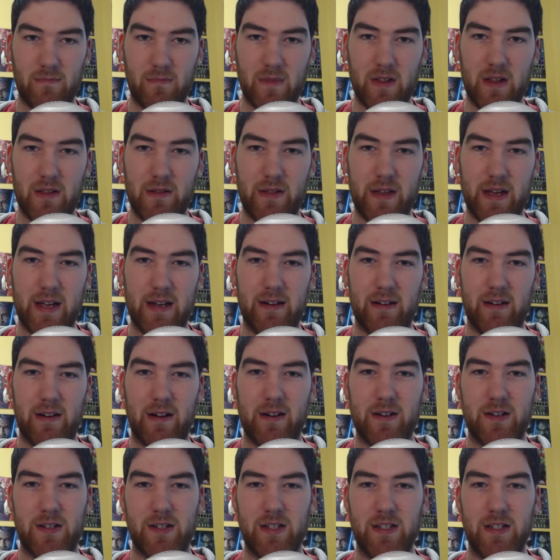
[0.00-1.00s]
then
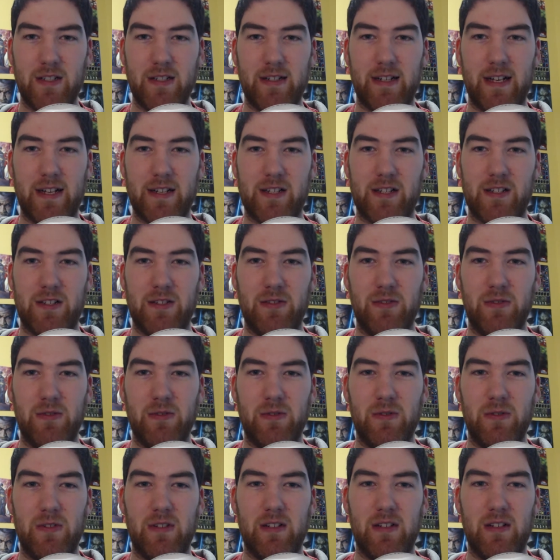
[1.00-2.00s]
she gets
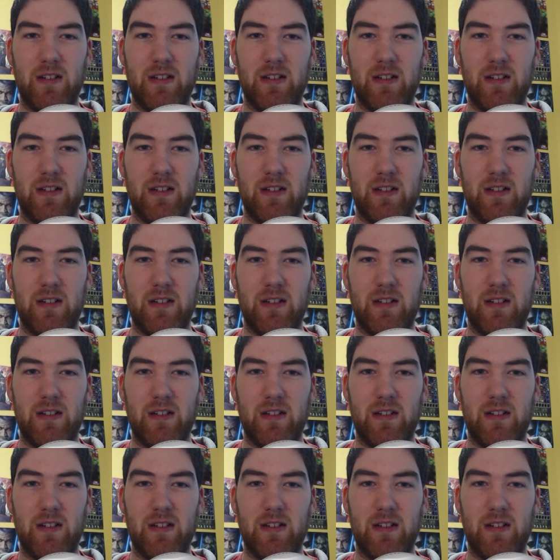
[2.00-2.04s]
to